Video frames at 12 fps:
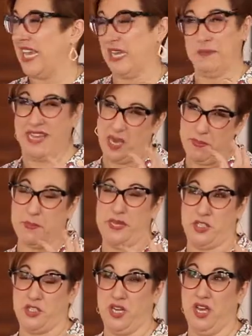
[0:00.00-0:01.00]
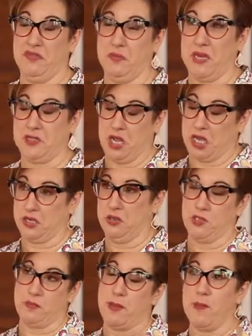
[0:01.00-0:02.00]
I could make up a bunch of stuff about
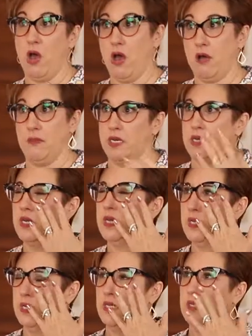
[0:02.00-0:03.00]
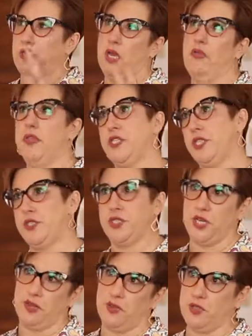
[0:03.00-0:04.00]
tacos and my mom and the
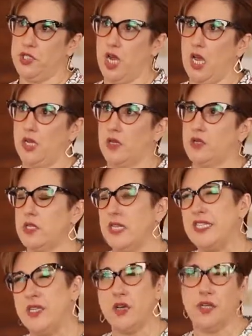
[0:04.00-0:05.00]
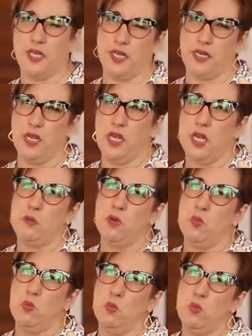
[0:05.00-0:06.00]
authenticity of those tacos, and that's all good,
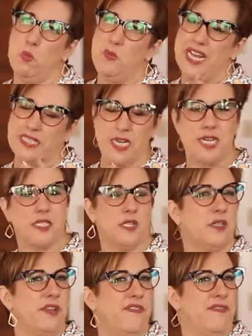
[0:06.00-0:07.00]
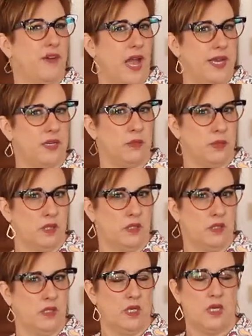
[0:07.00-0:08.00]
but that's not necessarily
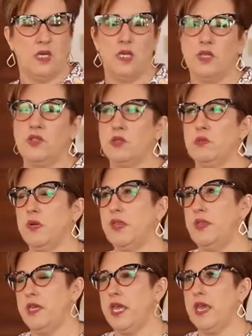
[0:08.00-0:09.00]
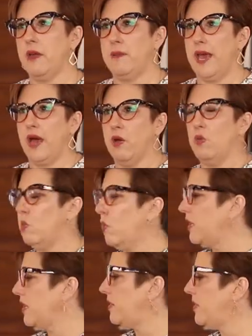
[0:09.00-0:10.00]
findable. So when we're thinking about
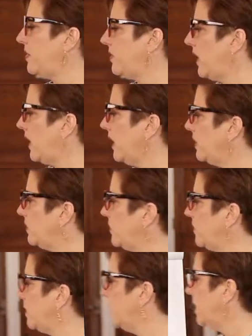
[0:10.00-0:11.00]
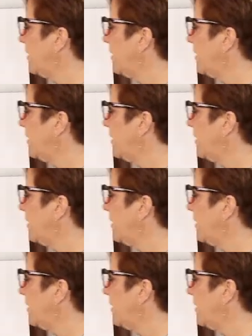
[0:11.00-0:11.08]
what are the things